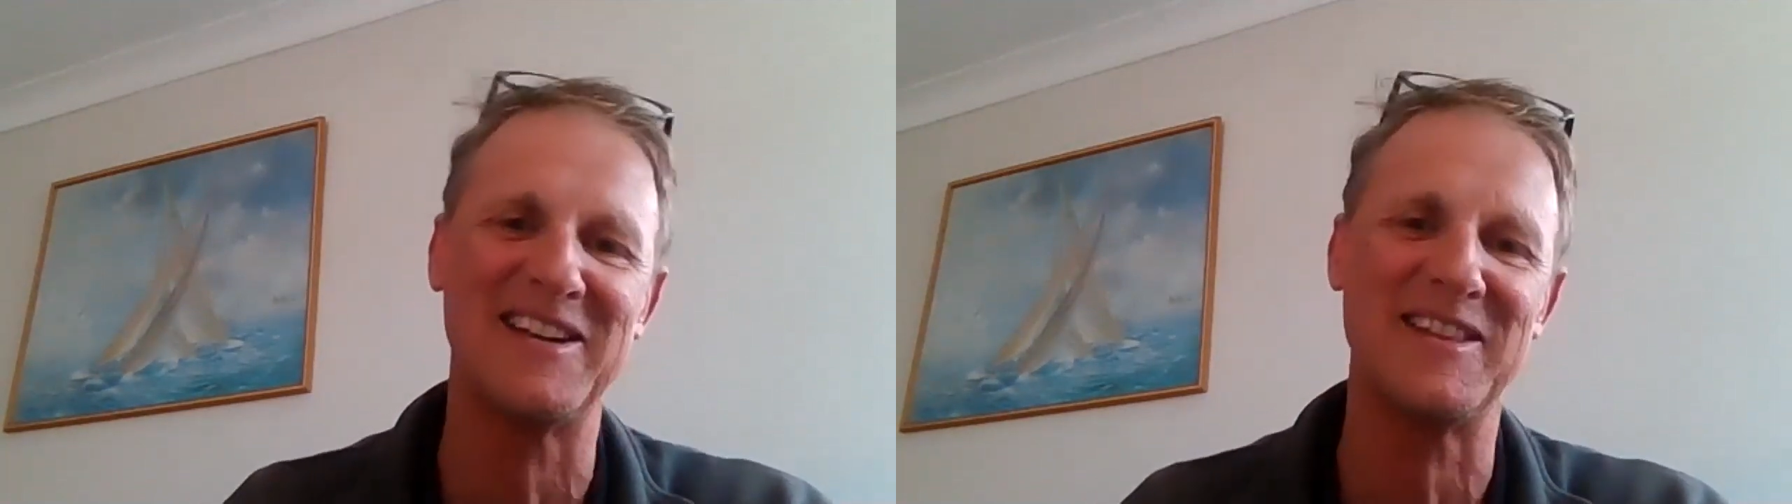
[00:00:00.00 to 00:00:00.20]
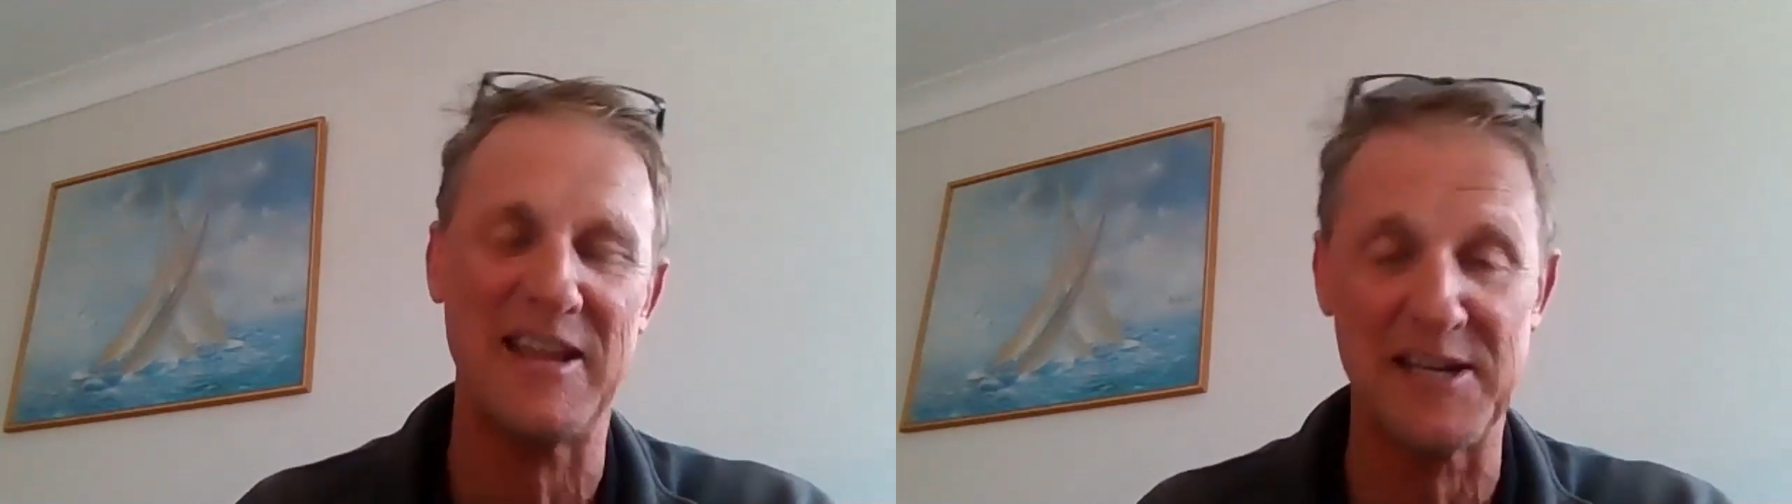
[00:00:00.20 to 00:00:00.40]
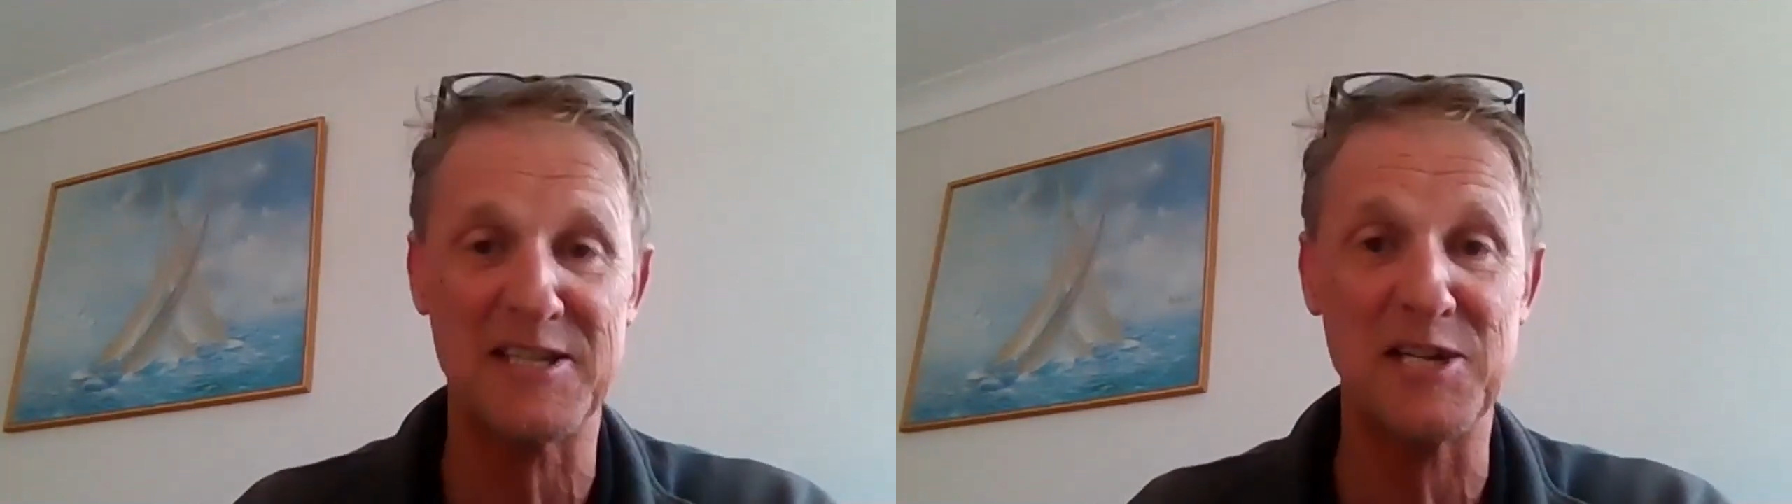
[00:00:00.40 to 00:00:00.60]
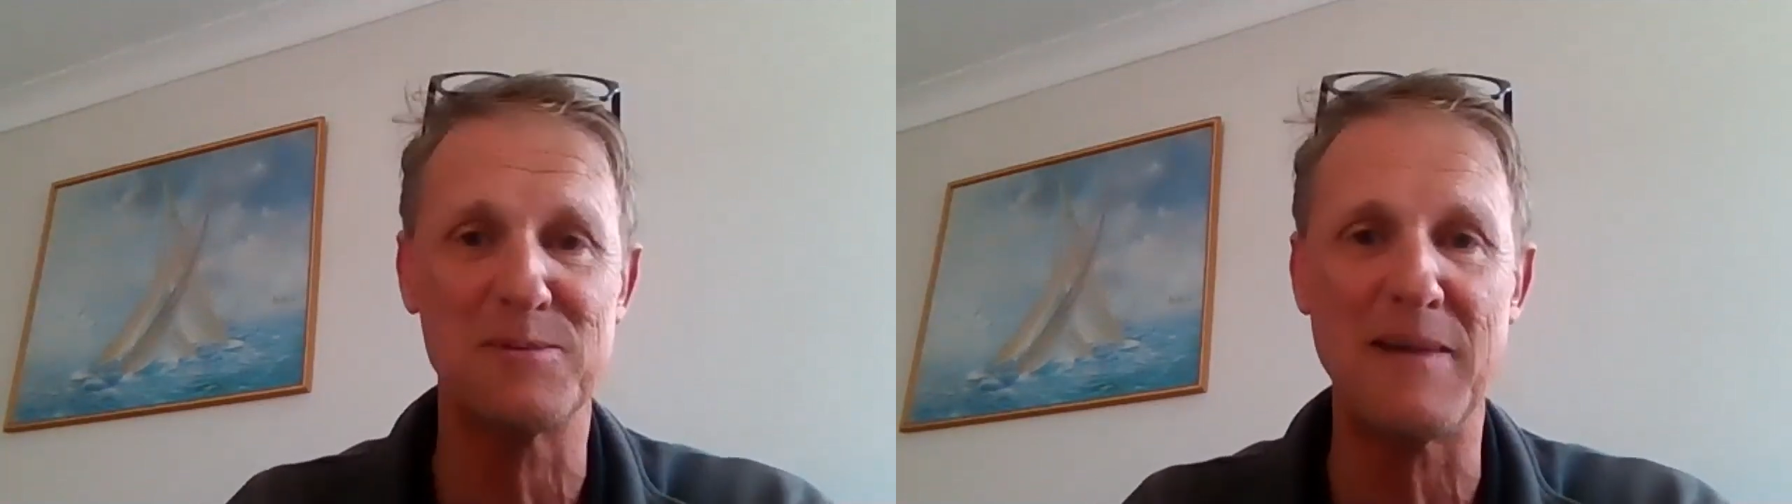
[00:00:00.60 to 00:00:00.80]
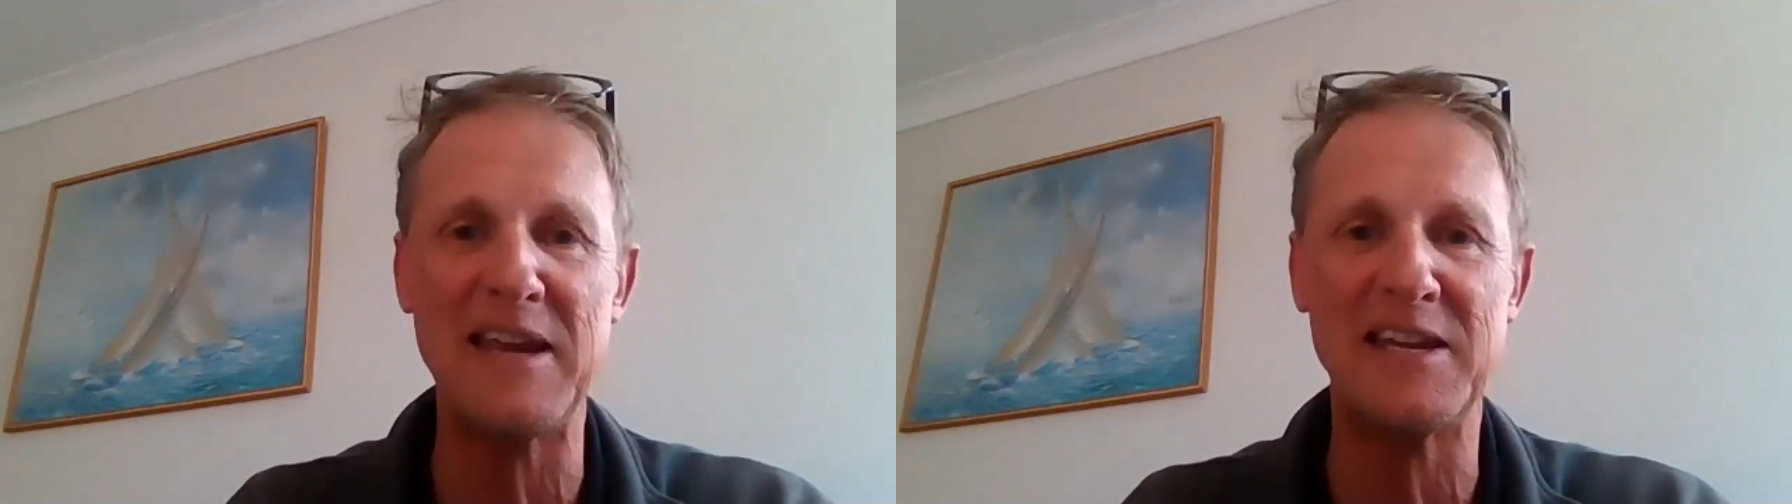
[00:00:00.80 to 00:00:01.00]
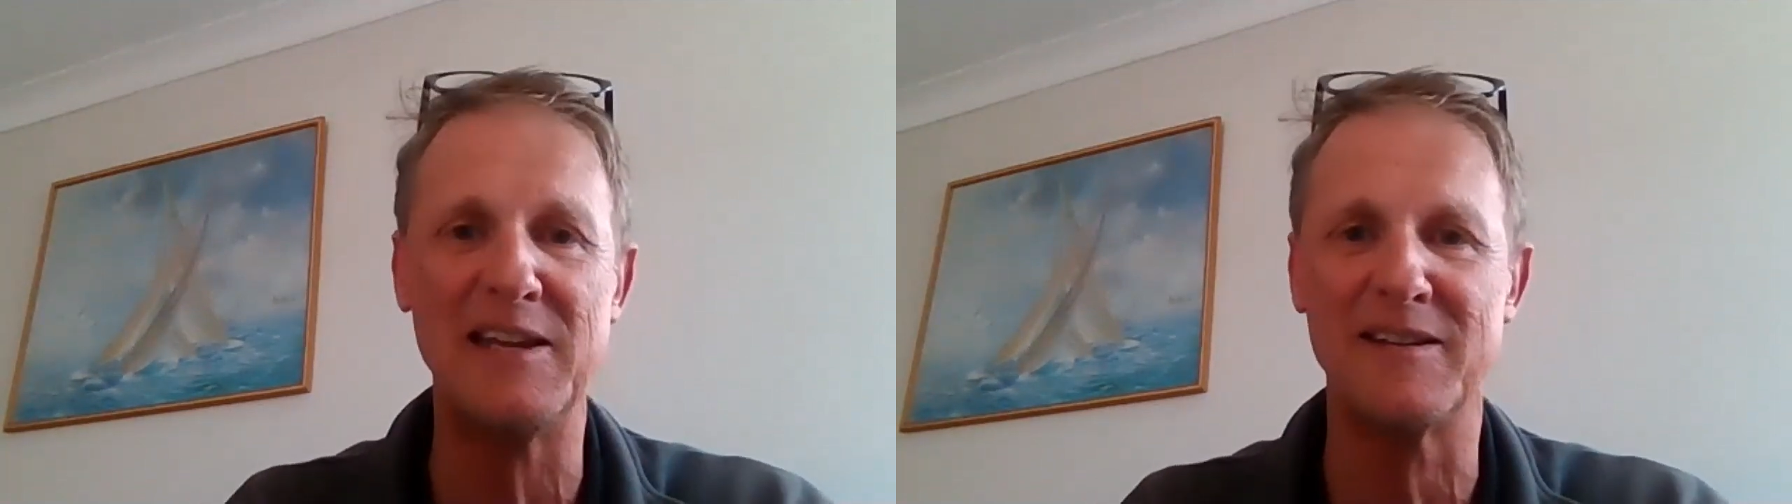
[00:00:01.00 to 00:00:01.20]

and their decision making,